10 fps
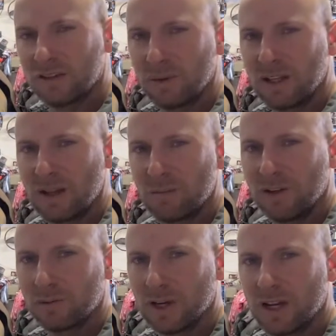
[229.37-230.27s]
spin that
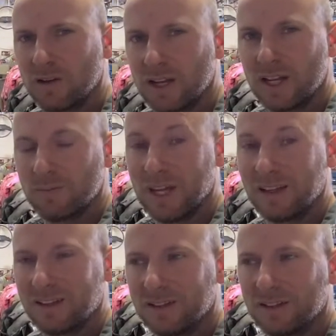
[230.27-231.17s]
piece around and
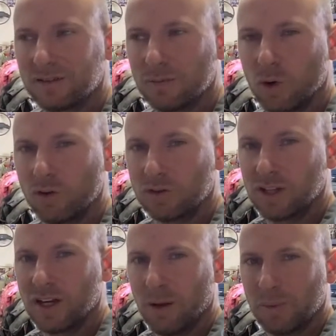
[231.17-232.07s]
make some hoses
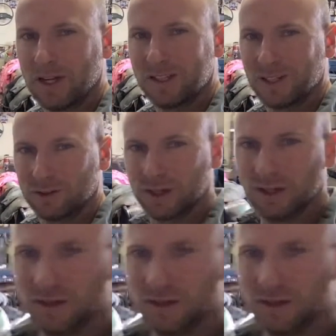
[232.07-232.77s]
line up. Cheers.